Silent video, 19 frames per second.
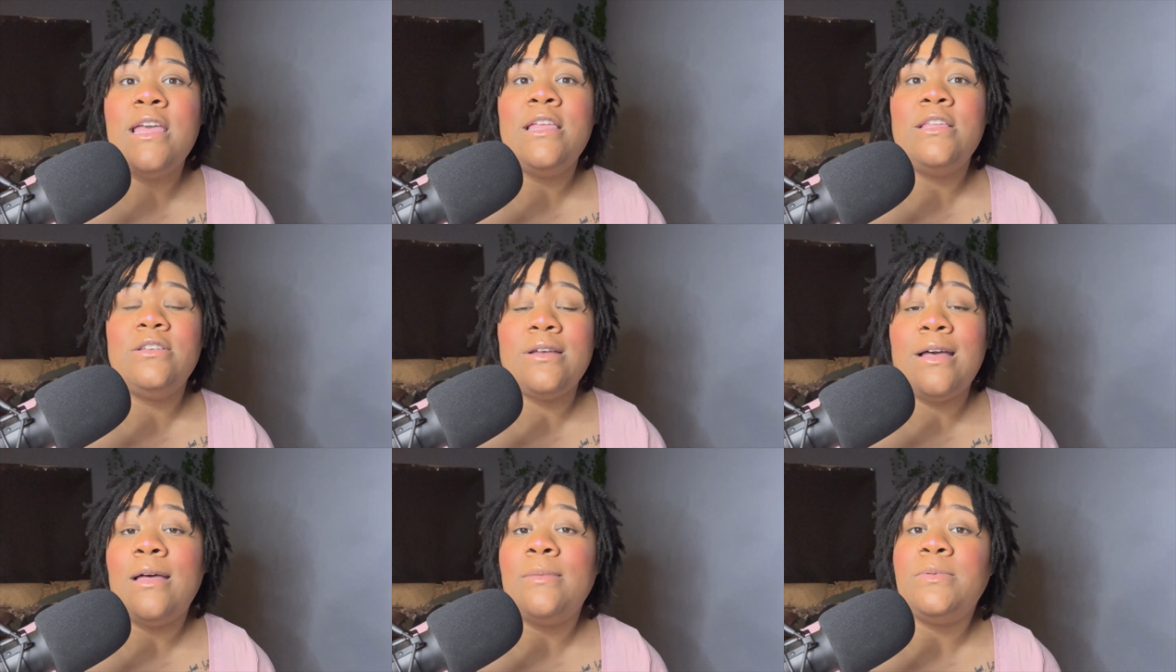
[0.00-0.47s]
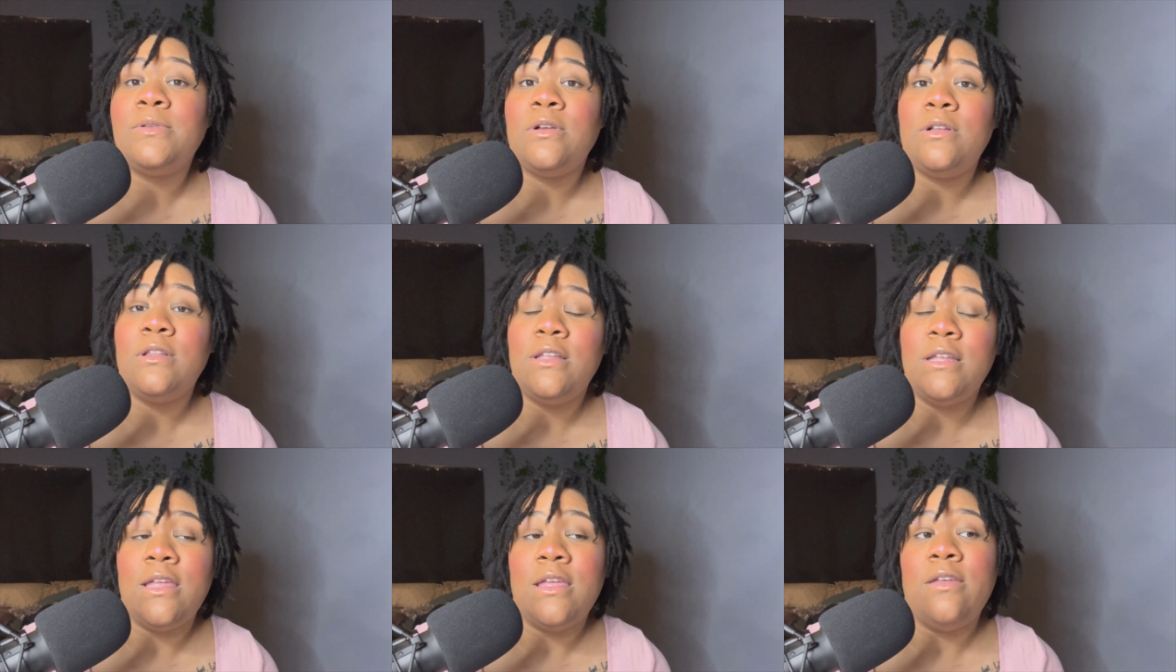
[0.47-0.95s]
jobs are
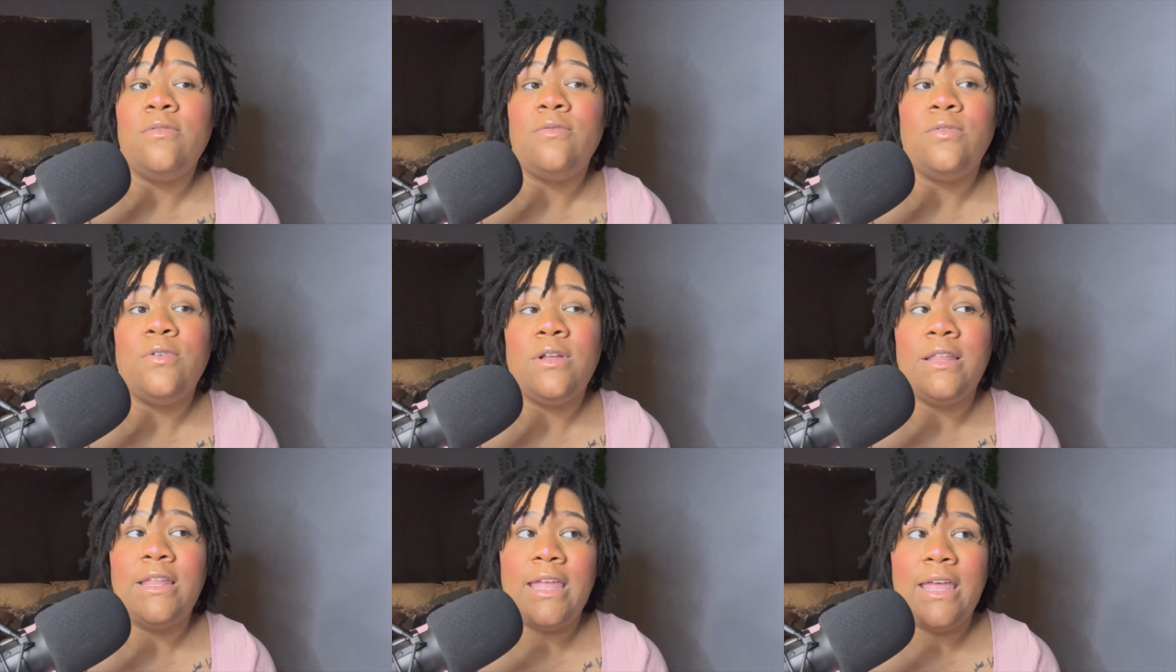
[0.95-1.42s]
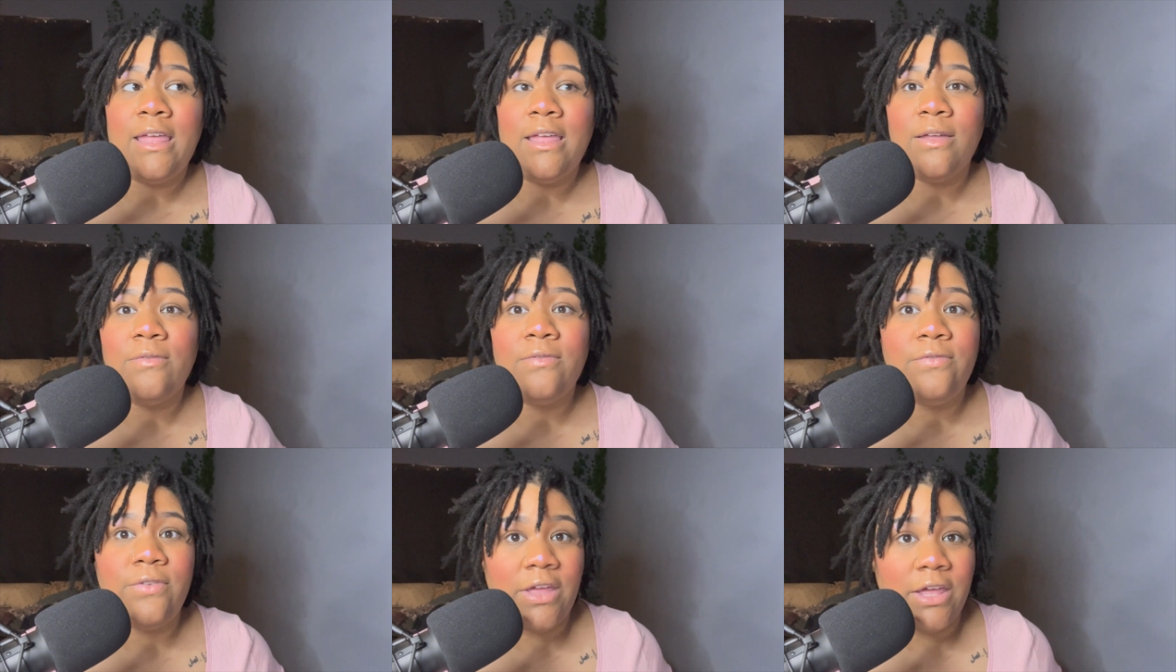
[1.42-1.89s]
looking for like
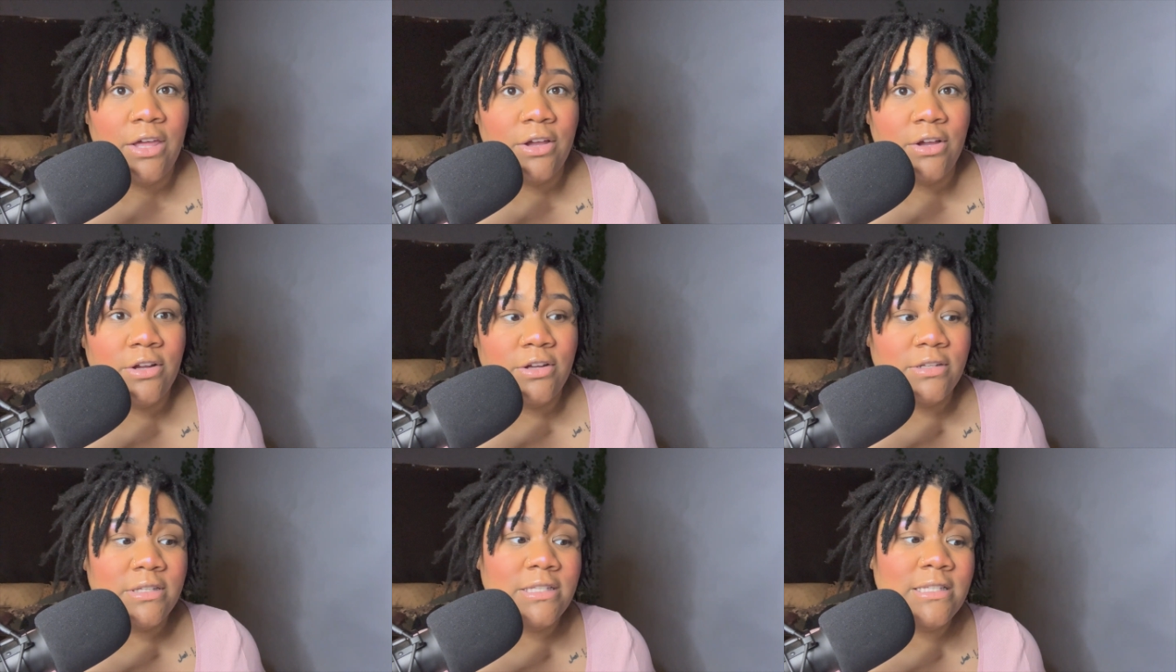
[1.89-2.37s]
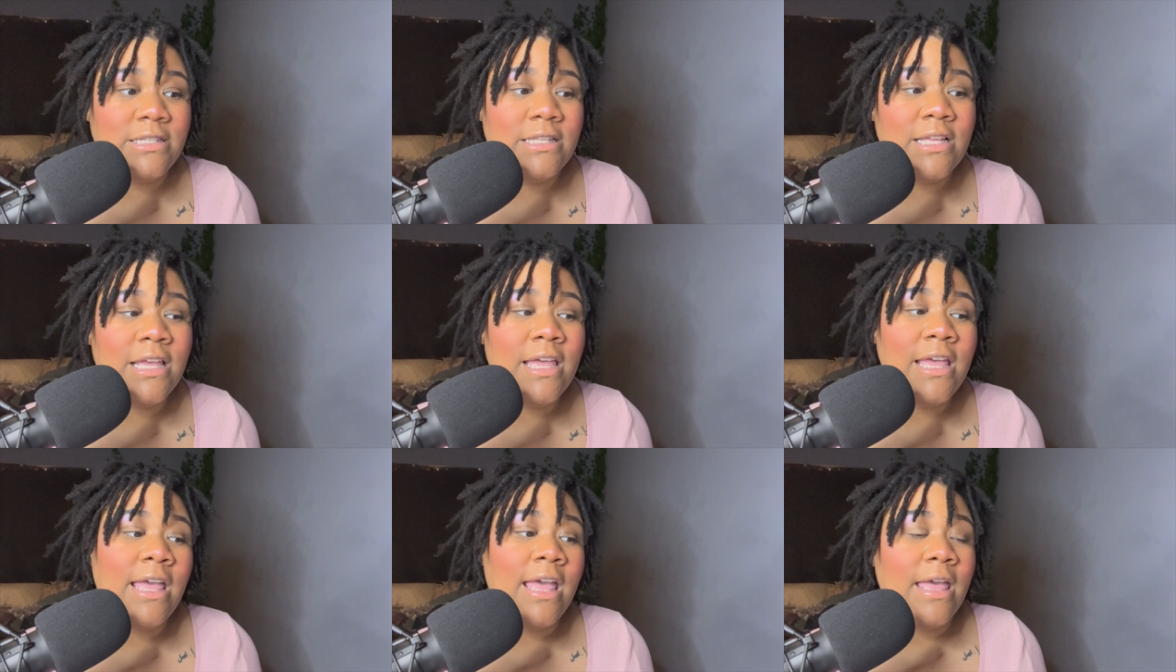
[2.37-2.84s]
figures
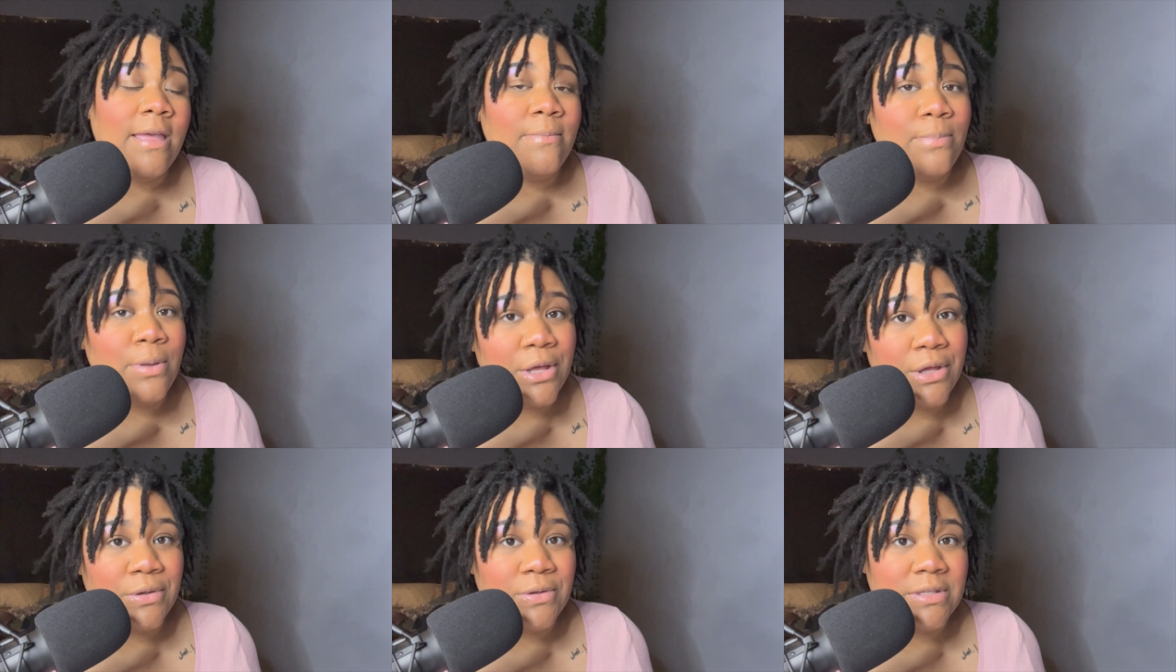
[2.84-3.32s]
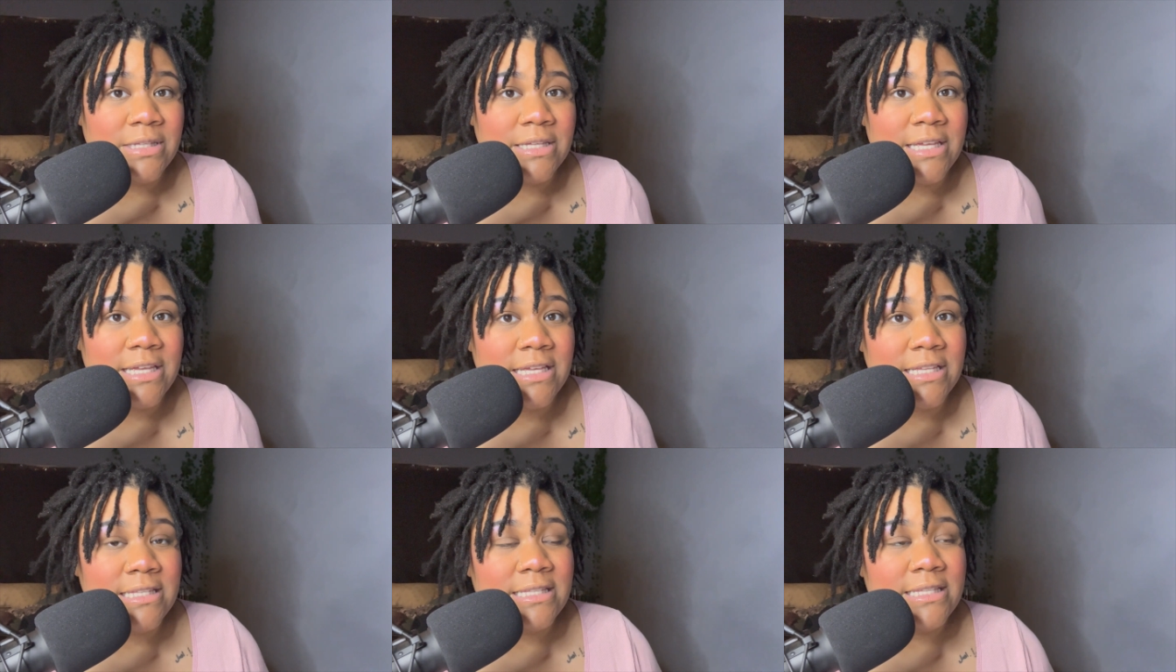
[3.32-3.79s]
and
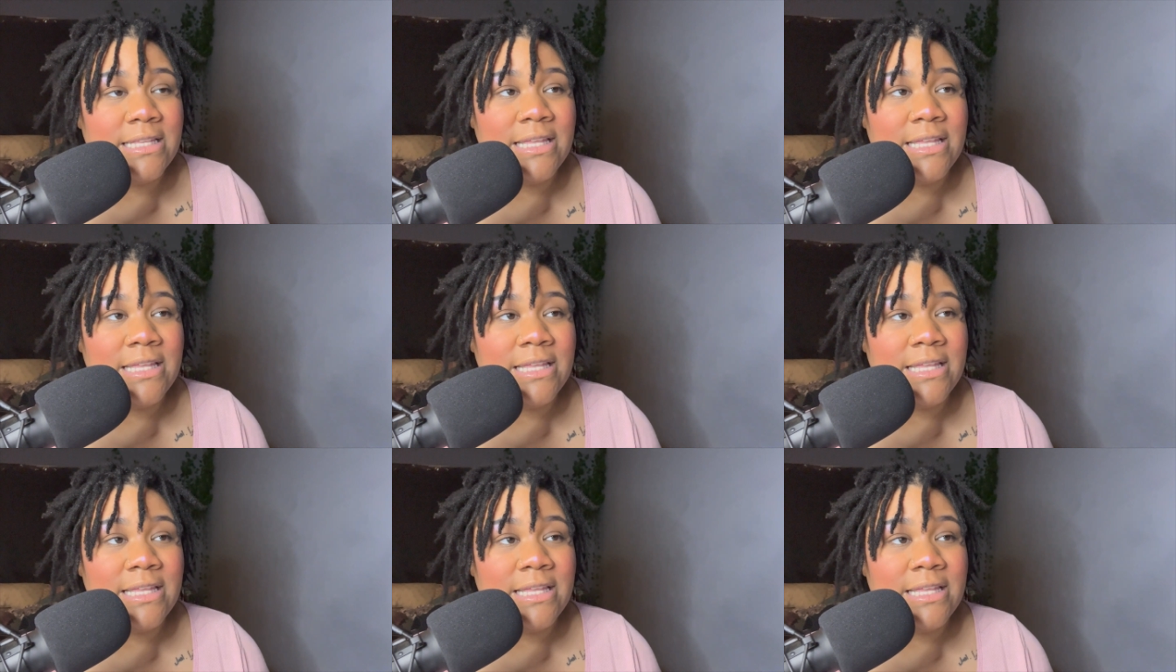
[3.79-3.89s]
poses